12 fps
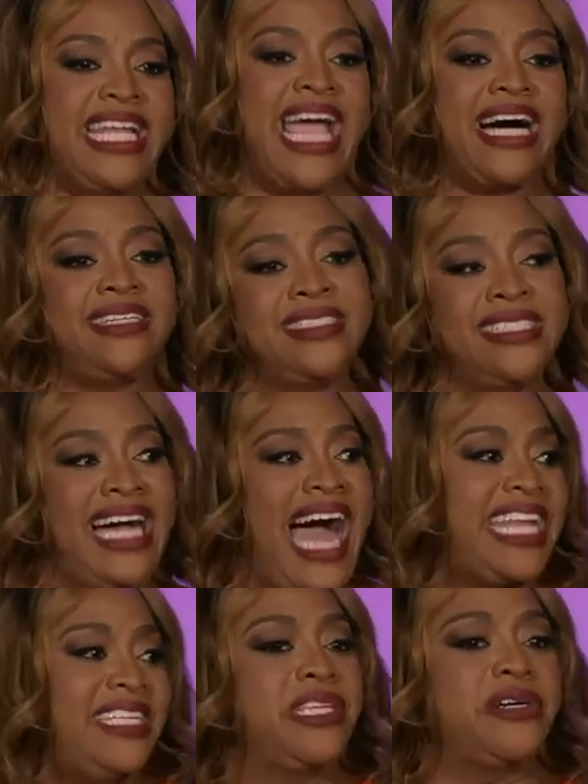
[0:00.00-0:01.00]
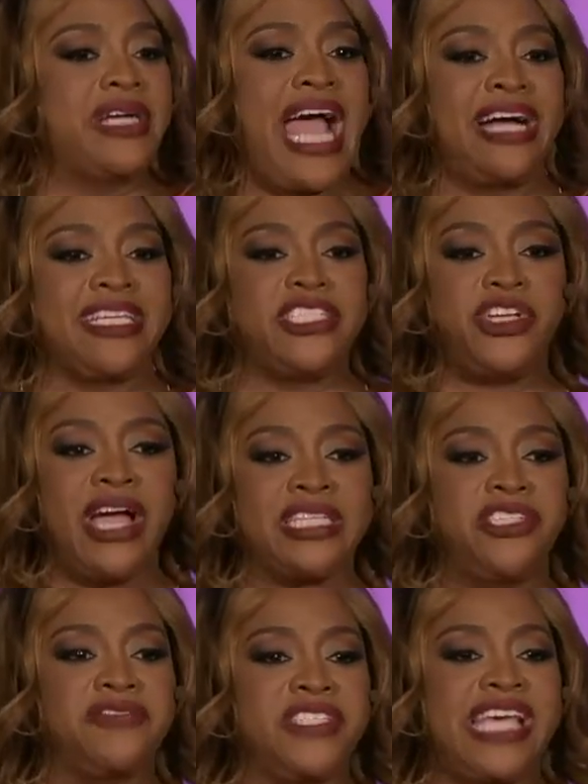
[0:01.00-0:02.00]
Now, I didn't learn how they
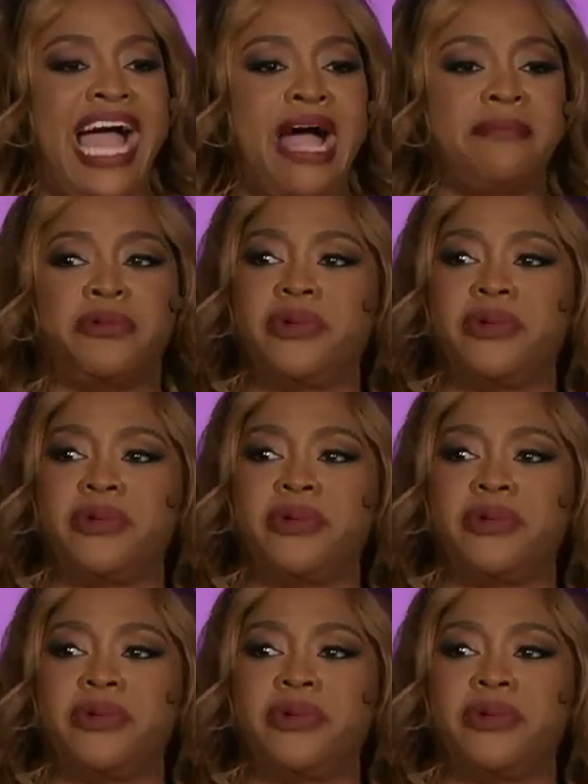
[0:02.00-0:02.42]
tracked over time